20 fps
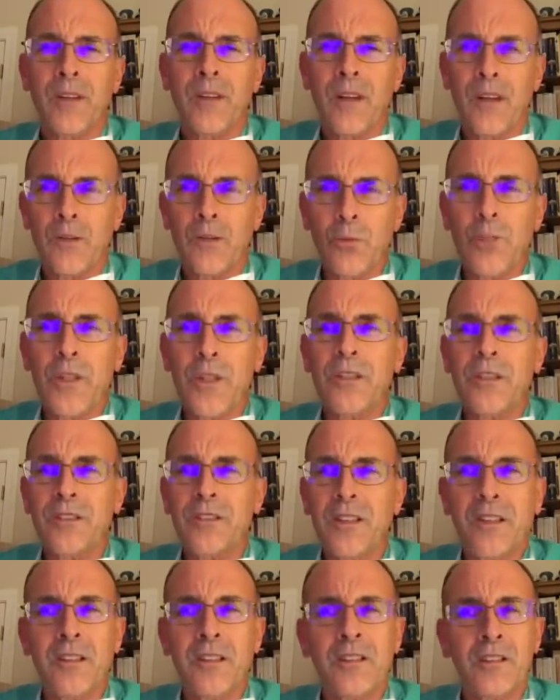and when it
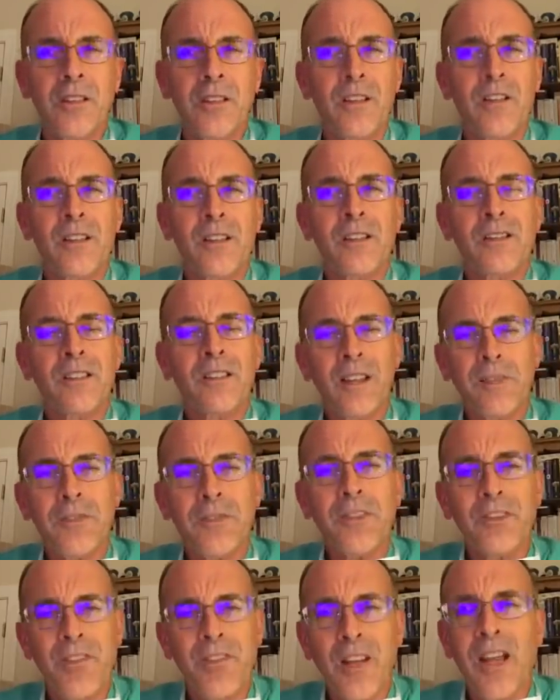didn't, left
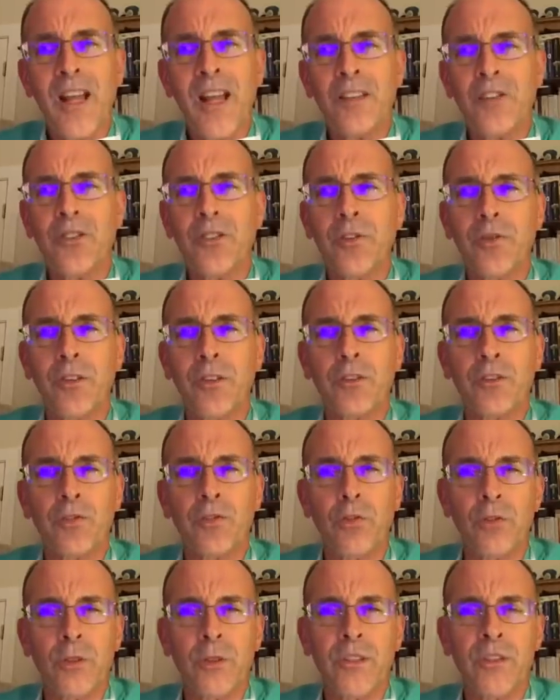the task of
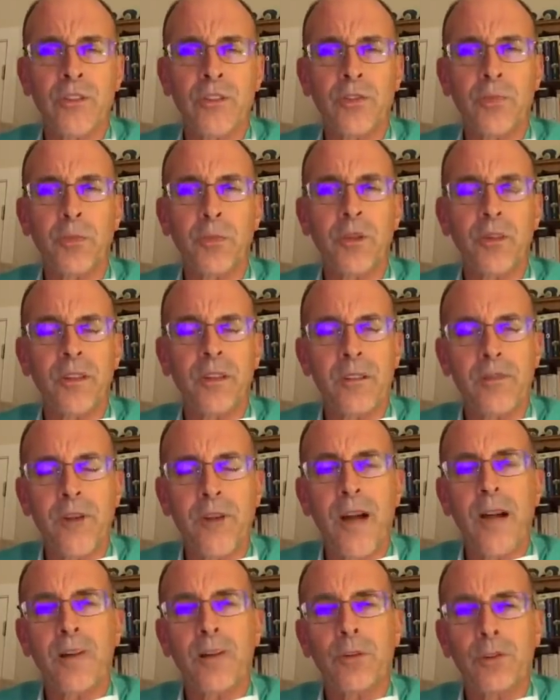controlling the spread of the
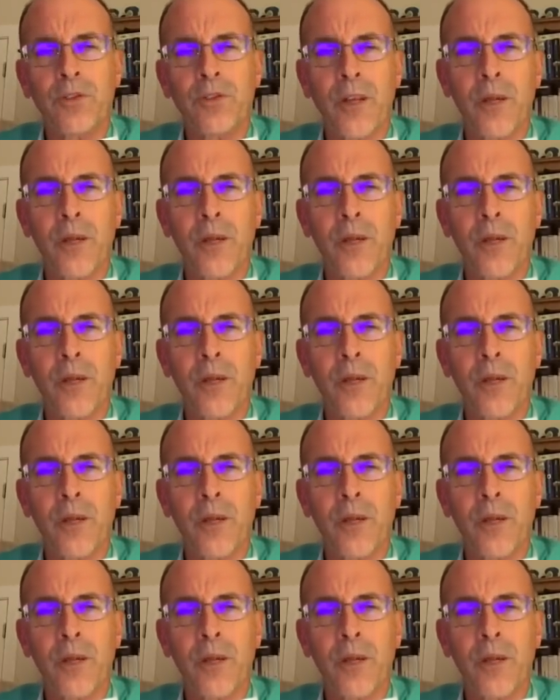virus